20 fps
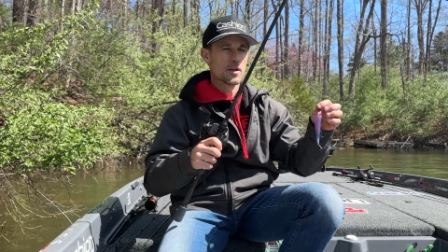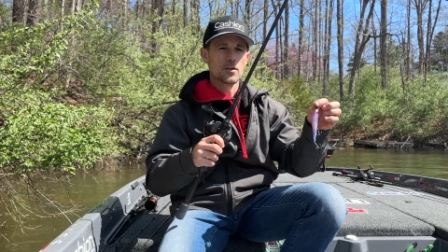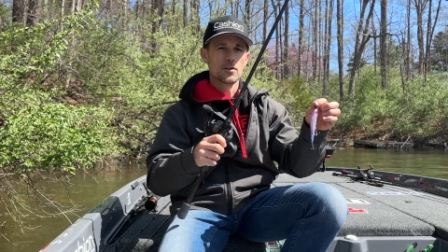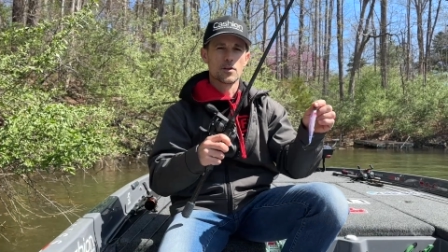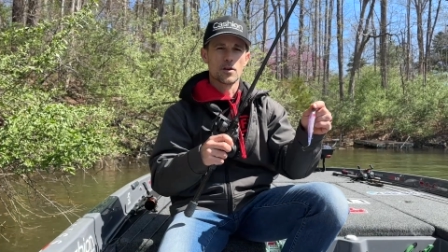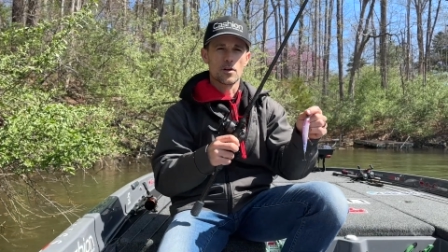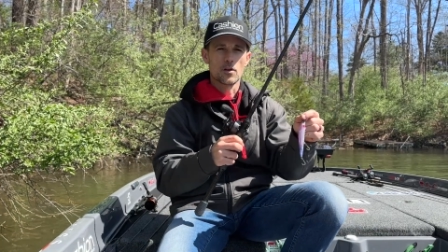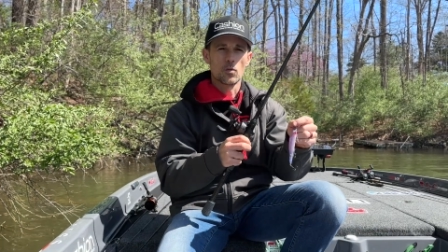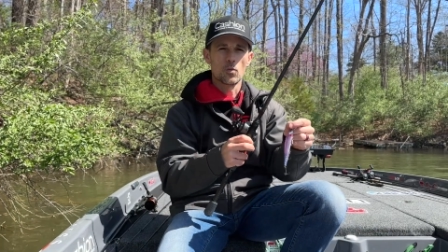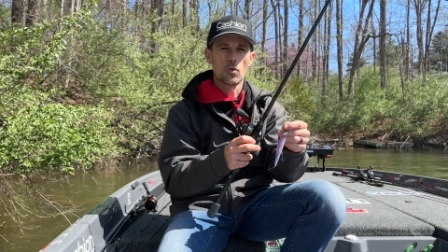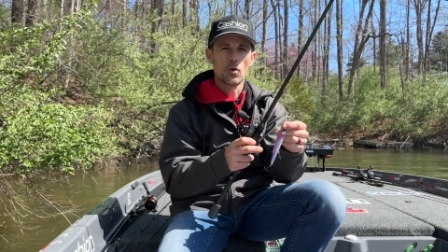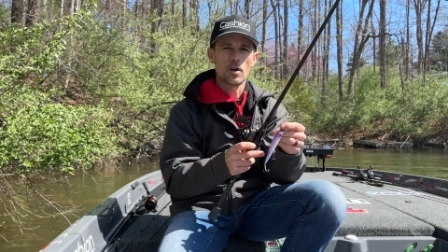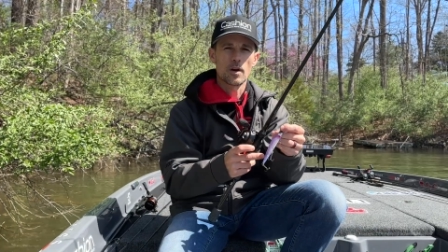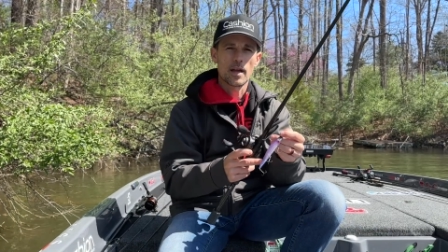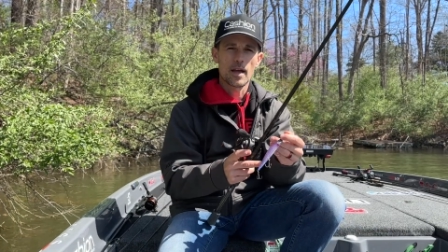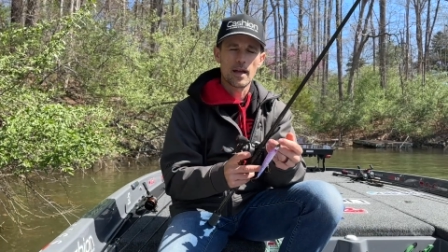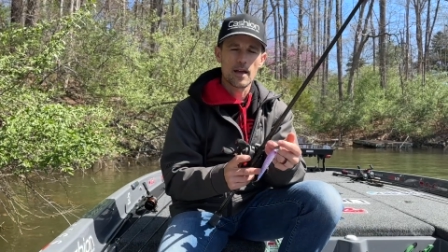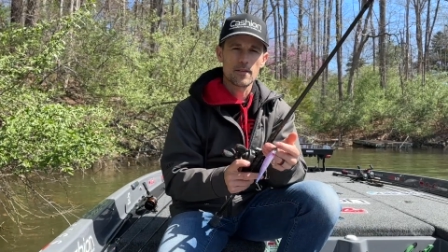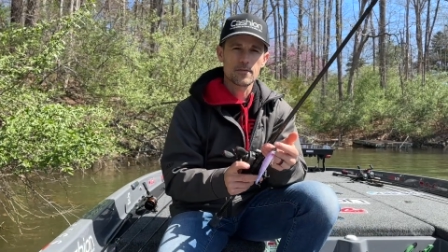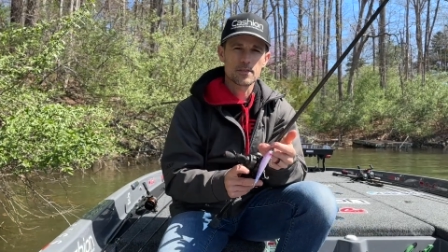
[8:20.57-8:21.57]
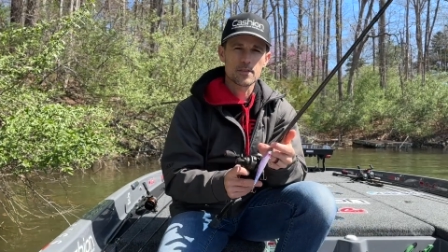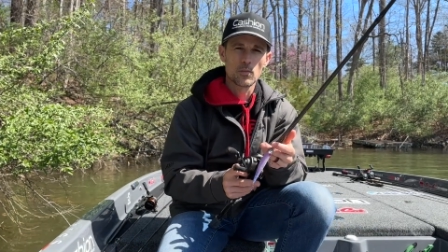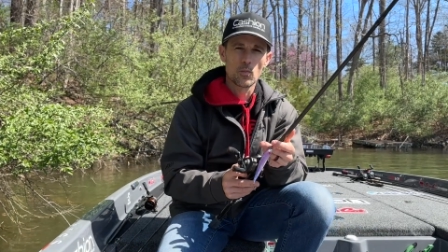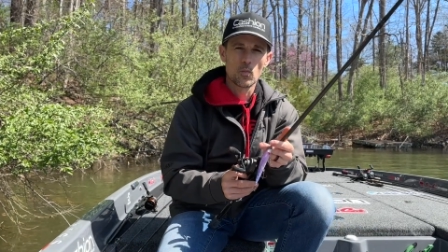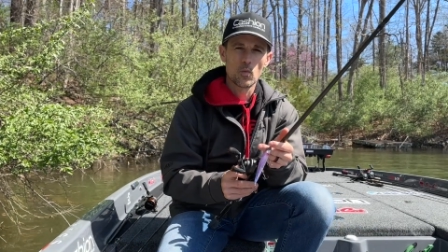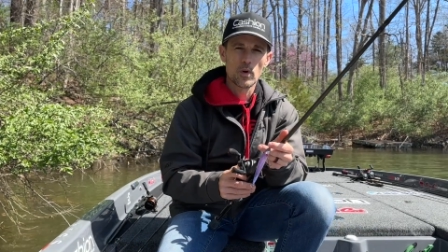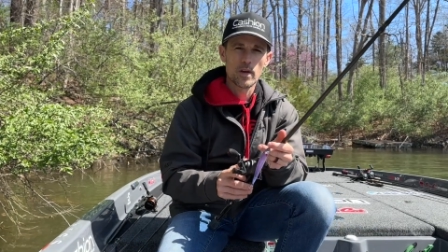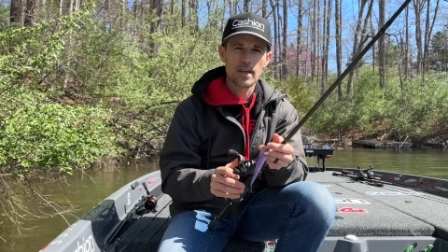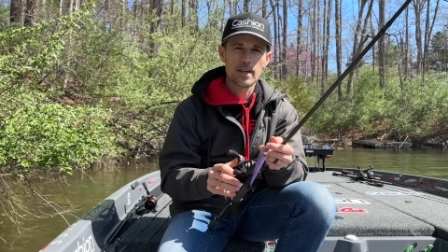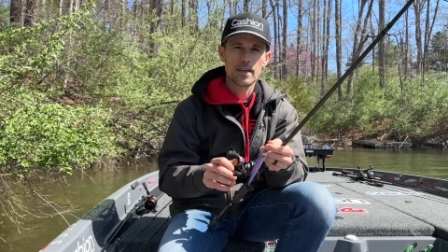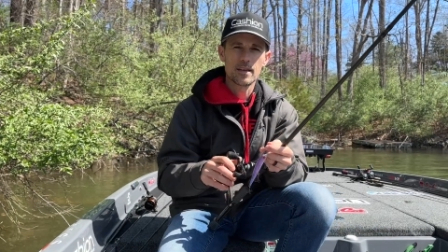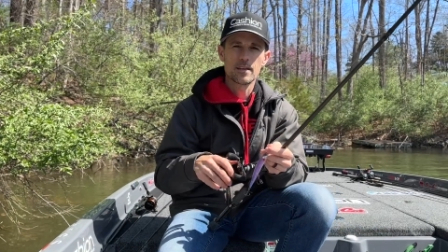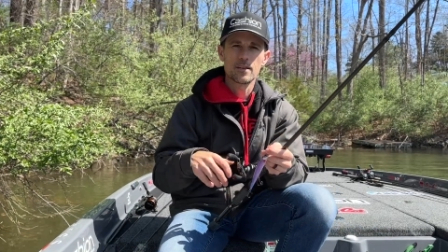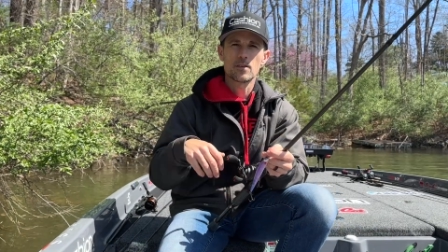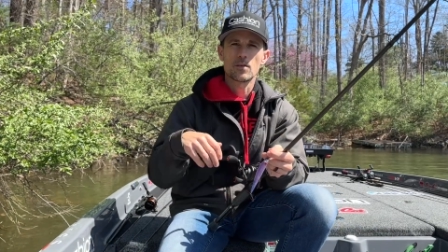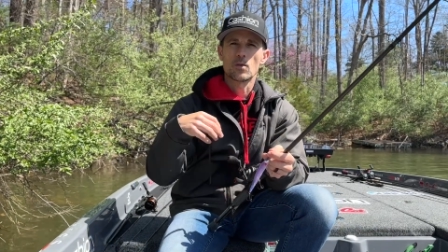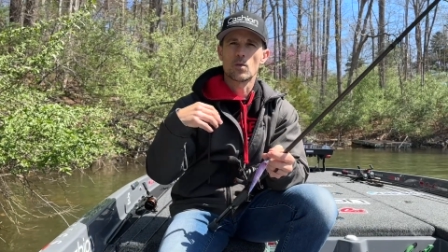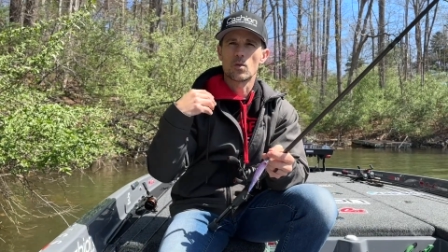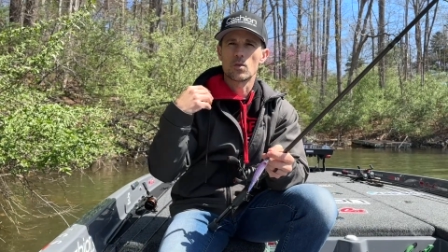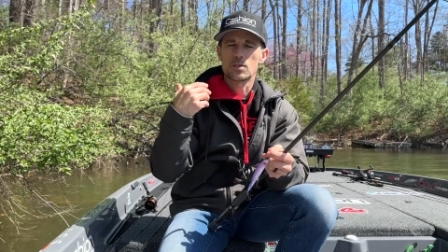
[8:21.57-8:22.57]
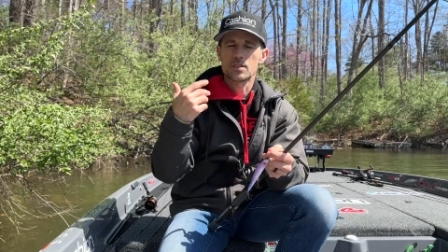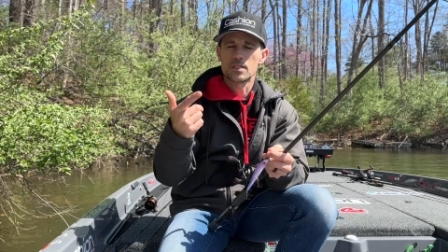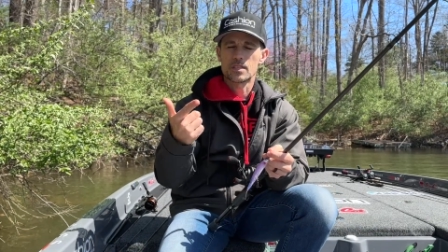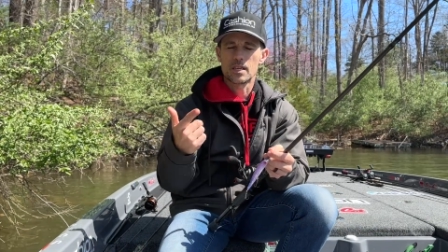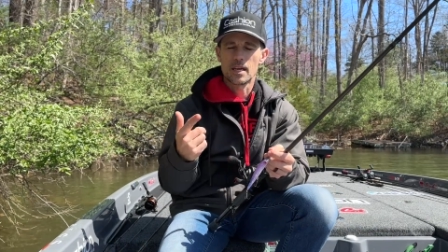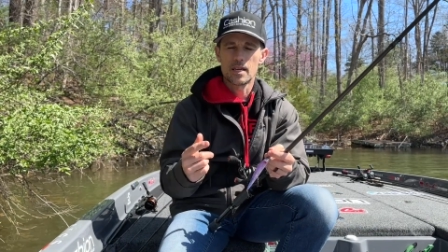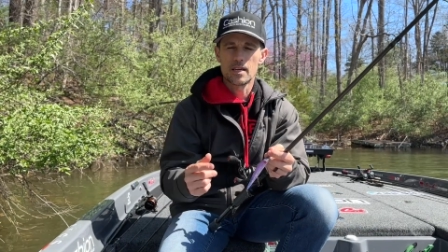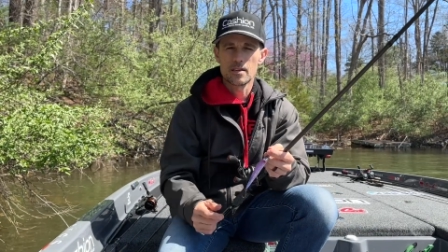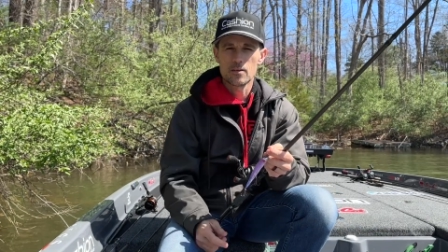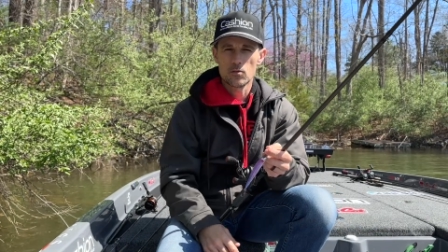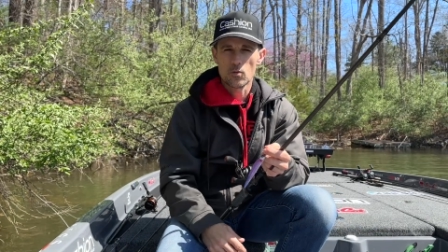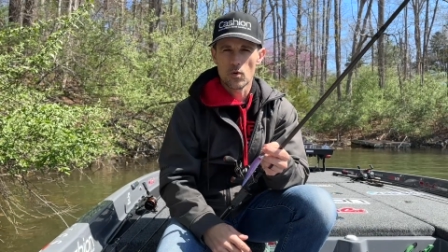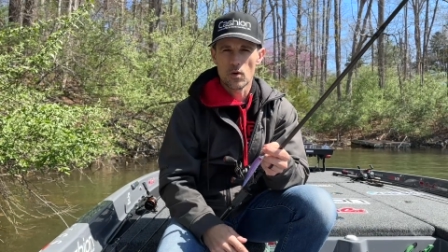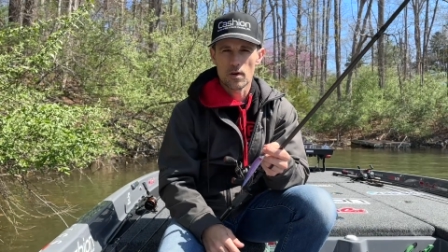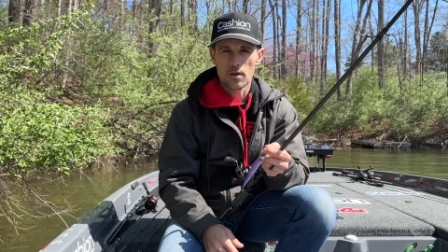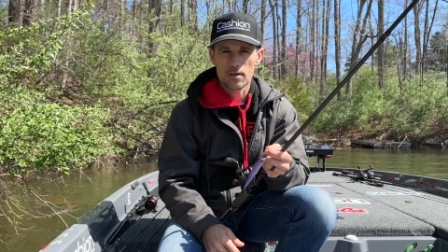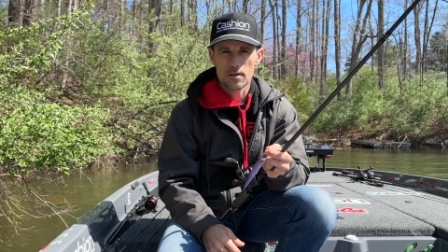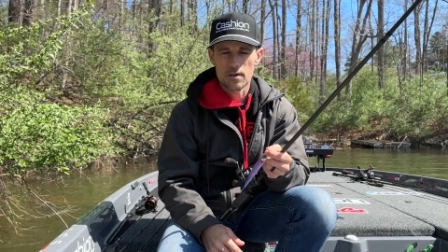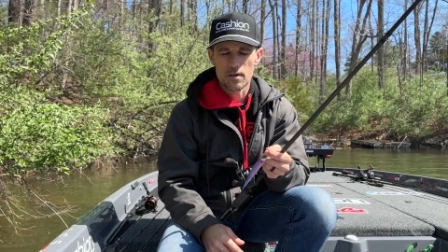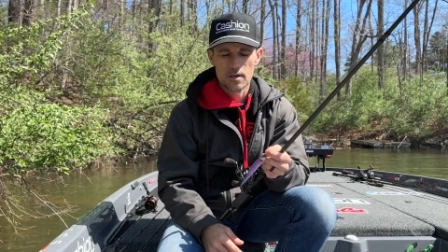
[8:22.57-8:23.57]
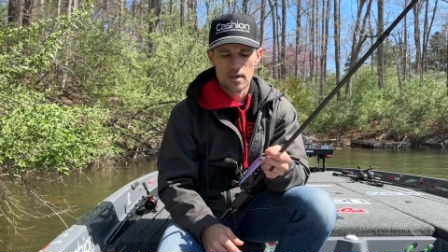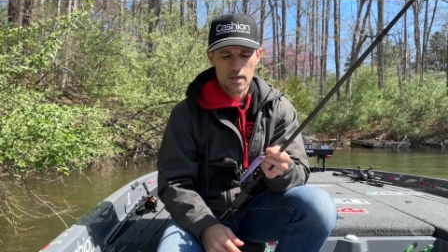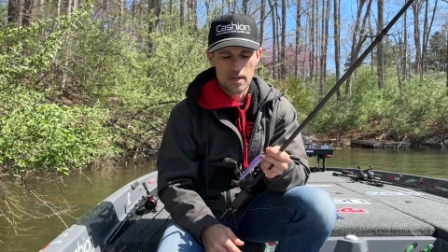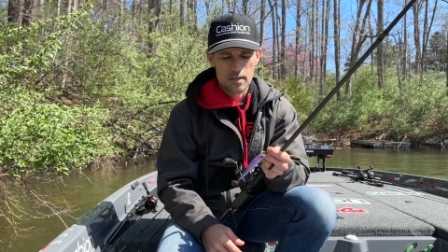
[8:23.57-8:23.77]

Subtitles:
You're gonna want to have some wind or stained water